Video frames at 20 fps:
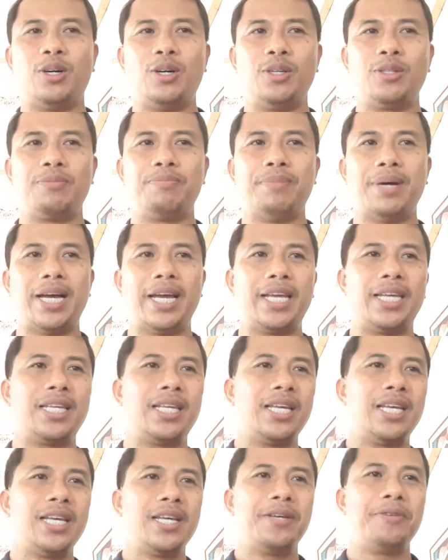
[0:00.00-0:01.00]
owned
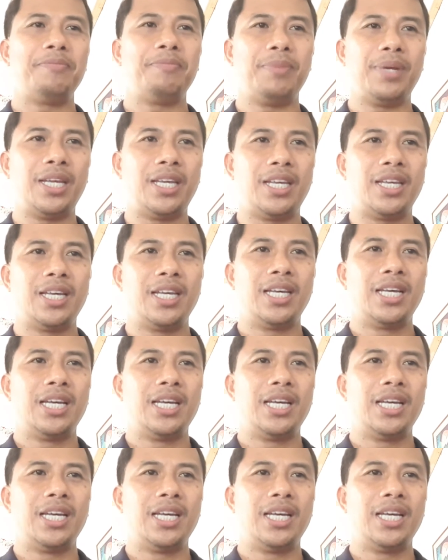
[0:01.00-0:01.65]
by me.